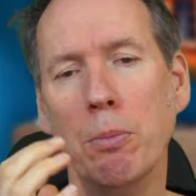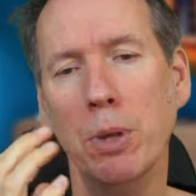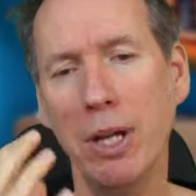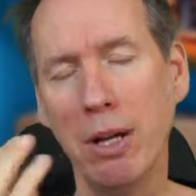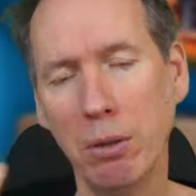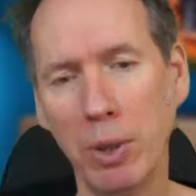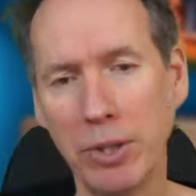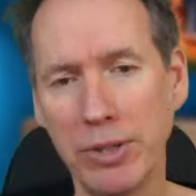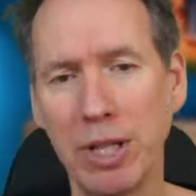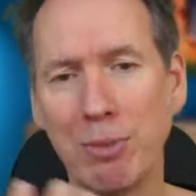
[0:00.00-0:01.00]
But now that we
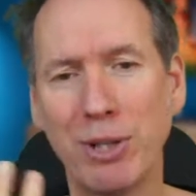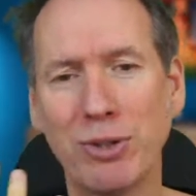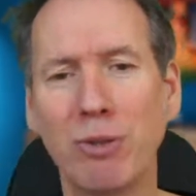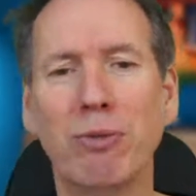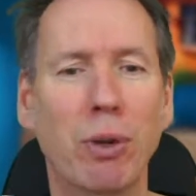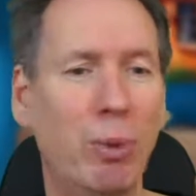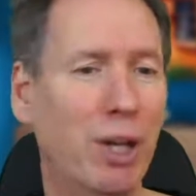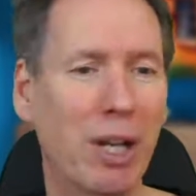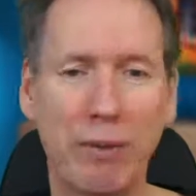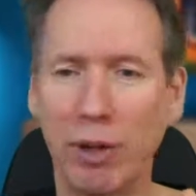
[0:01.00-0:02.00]
understand about software, we
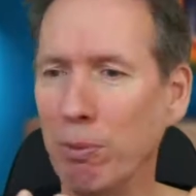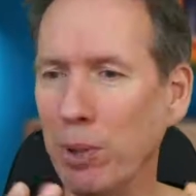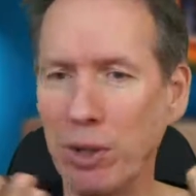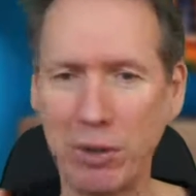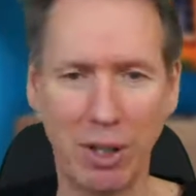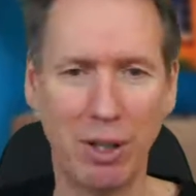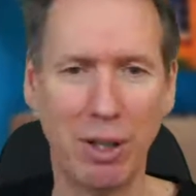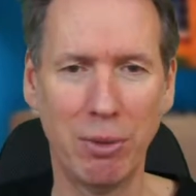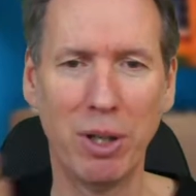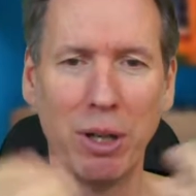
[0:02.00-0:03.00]
can have a computer
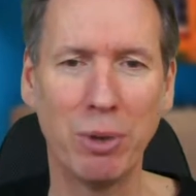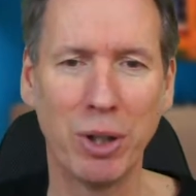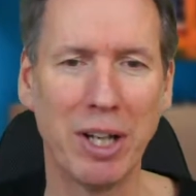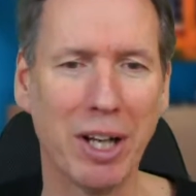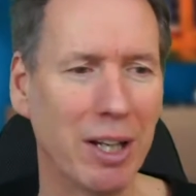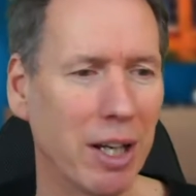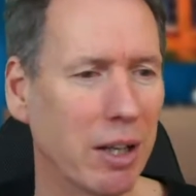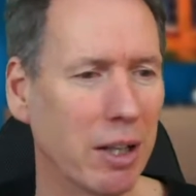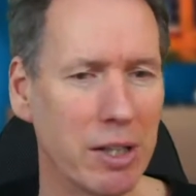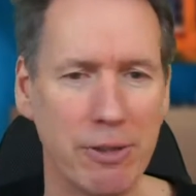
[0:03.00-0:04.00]
like the one I'm looking at here
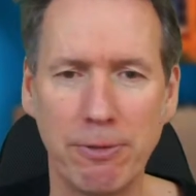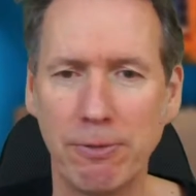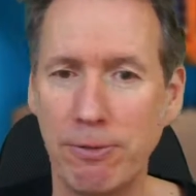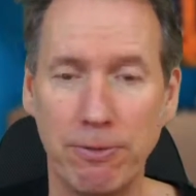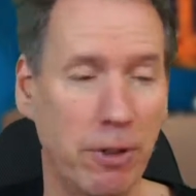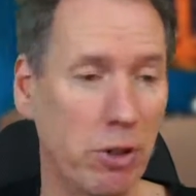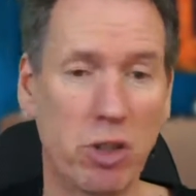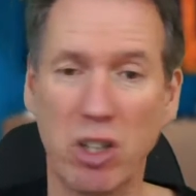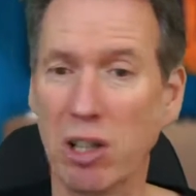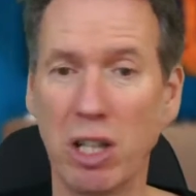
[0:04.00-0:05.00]
that is
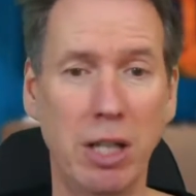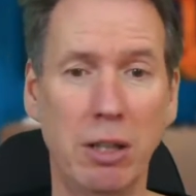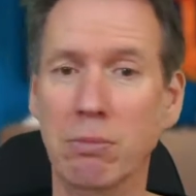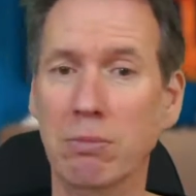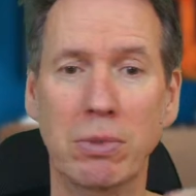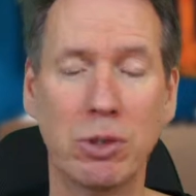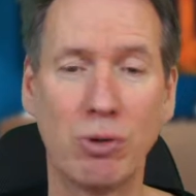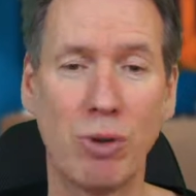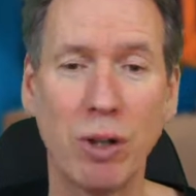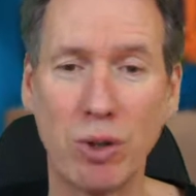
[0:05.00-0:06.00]
functionally,
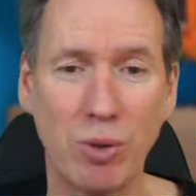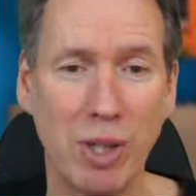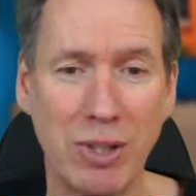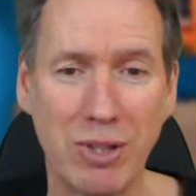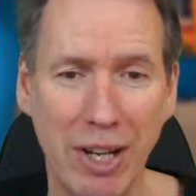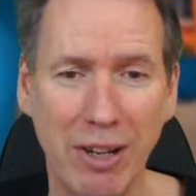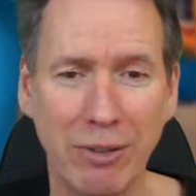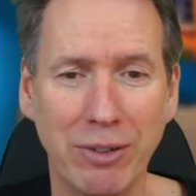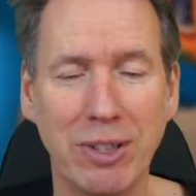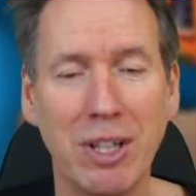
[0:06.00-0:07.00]
structurally
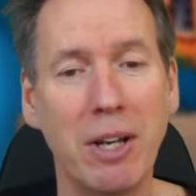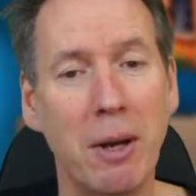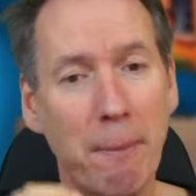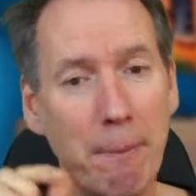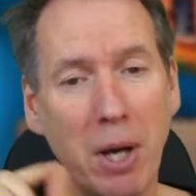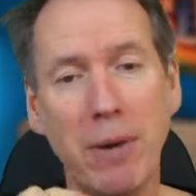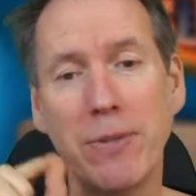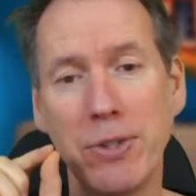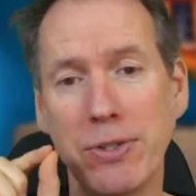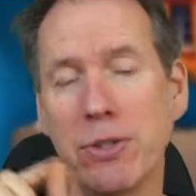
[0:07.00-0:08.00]
sound. But if
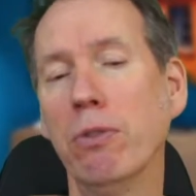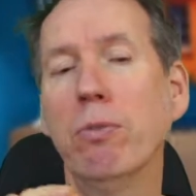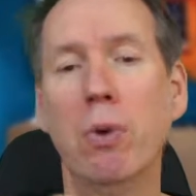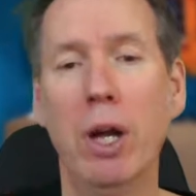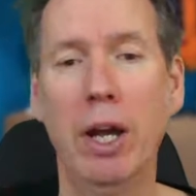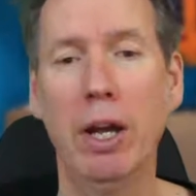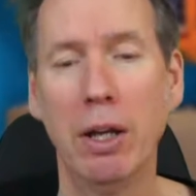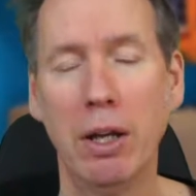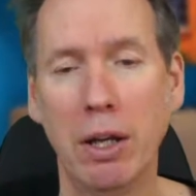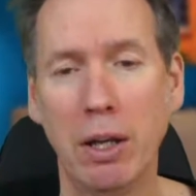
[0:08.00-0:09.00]
the software
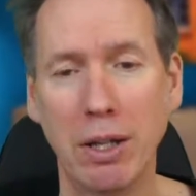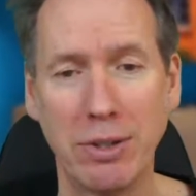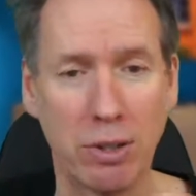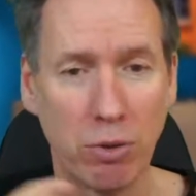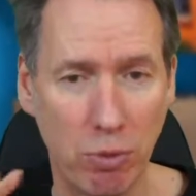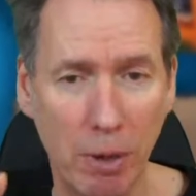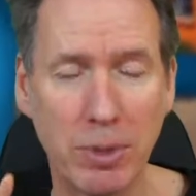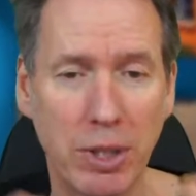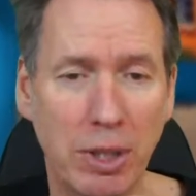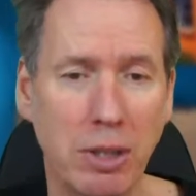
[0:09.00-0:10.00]
is
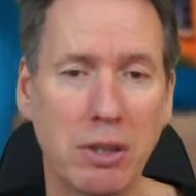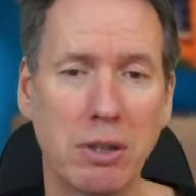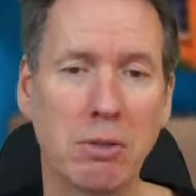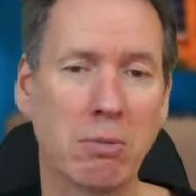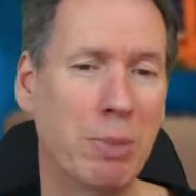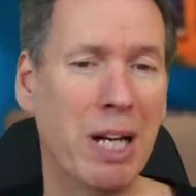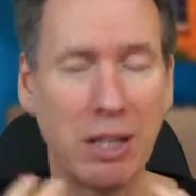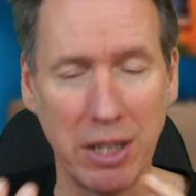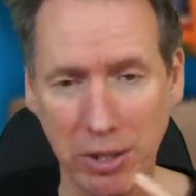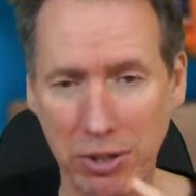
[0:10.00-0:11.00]
corrupted,
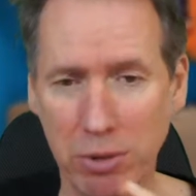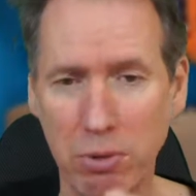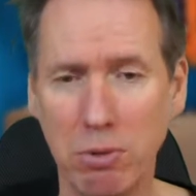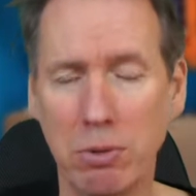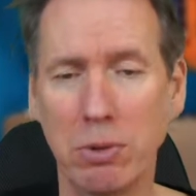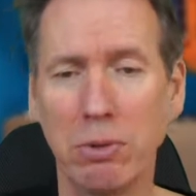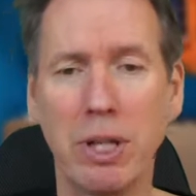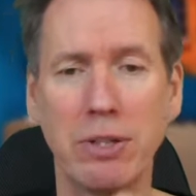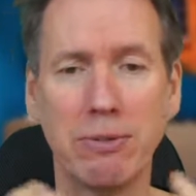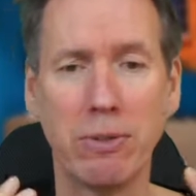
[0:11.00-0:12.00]
badly installed, or
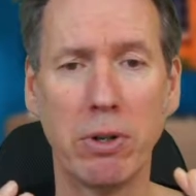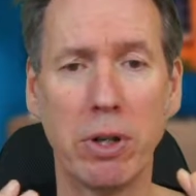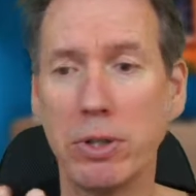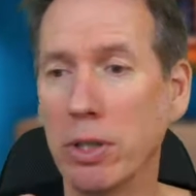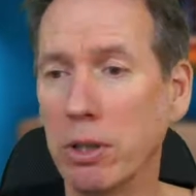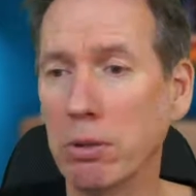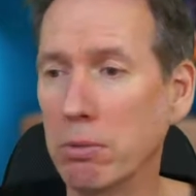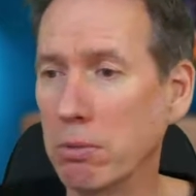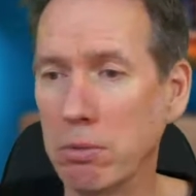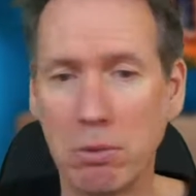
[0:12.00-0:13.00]
there's a virus, then
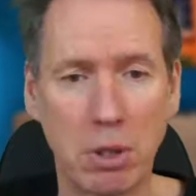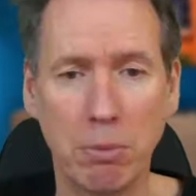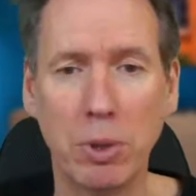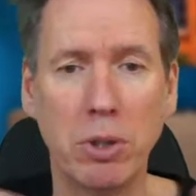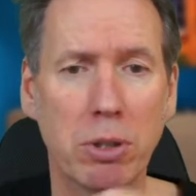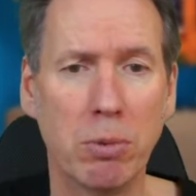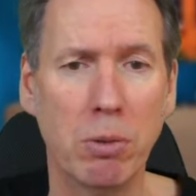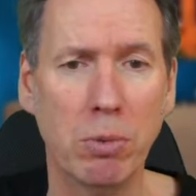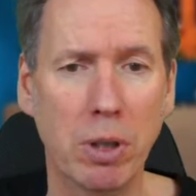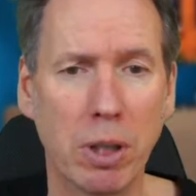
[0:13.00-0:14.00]
the computer
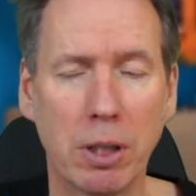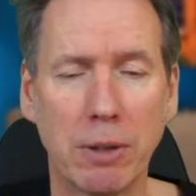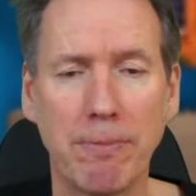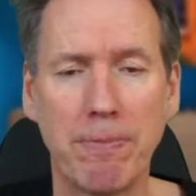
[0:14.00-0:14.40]
won't work.